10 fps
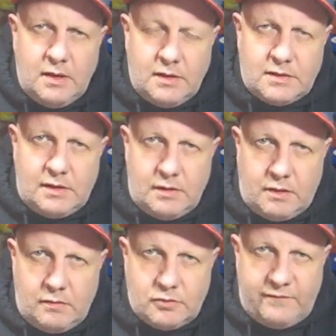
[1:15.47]
slightly
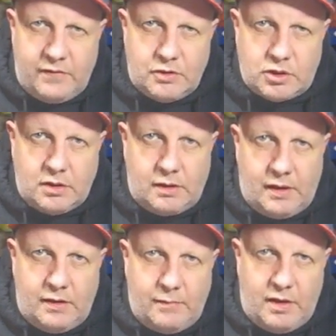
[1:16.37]
controversial
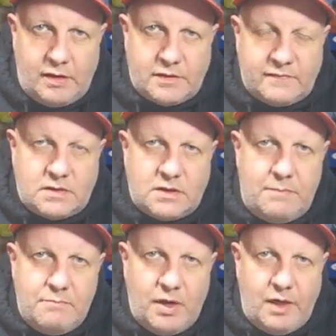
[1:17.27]
in the minds of
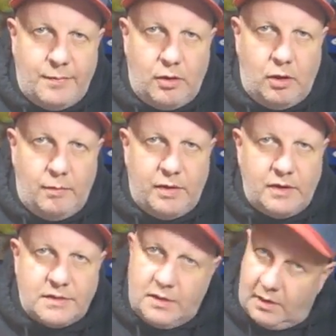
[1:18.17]
some people,
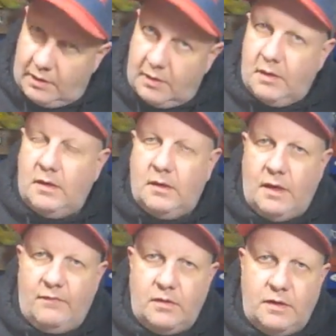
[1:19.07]
but
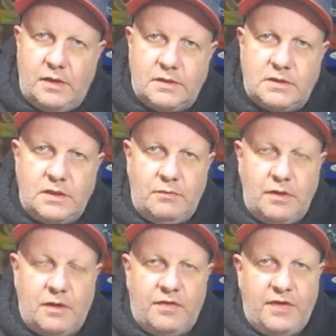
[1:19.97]
have a look at it, see
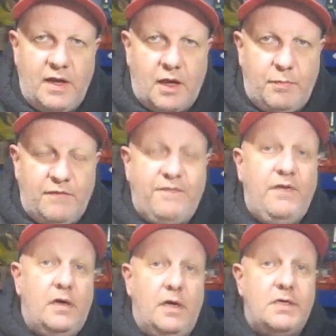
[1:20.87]
what you think. But
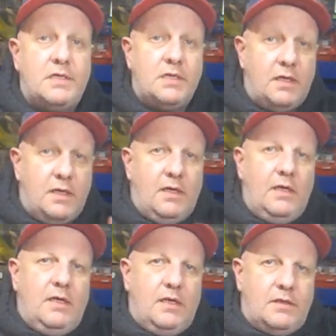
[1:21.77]
first,
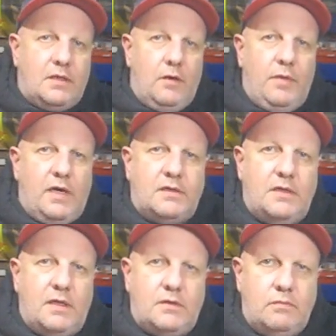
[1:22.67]
let's go back
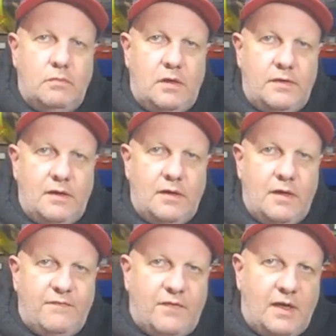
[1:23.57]
to that rather
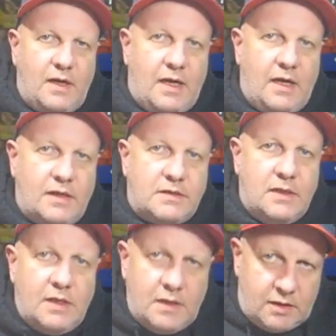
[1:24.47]
lovely kit,
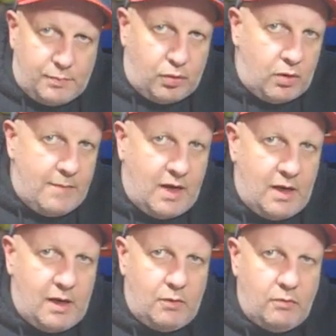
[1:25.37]
the
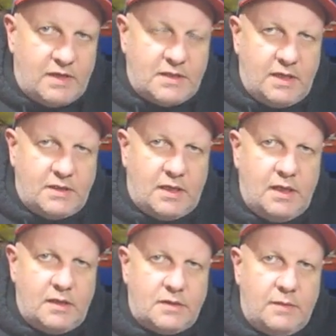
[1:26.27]
Premier Resonator
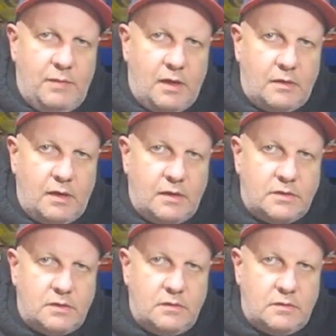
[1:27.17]
kit belonging
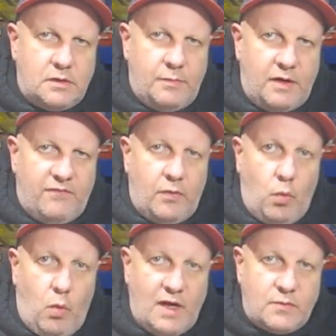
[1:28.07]
to Tommy
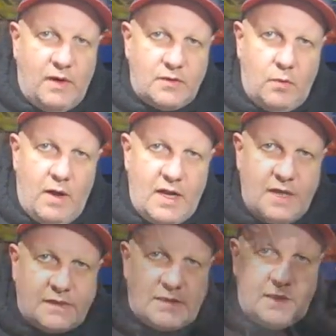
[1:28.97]
from Wet Wet
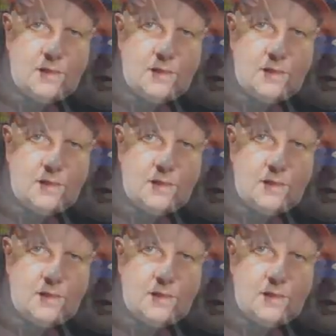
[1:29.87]
Wet.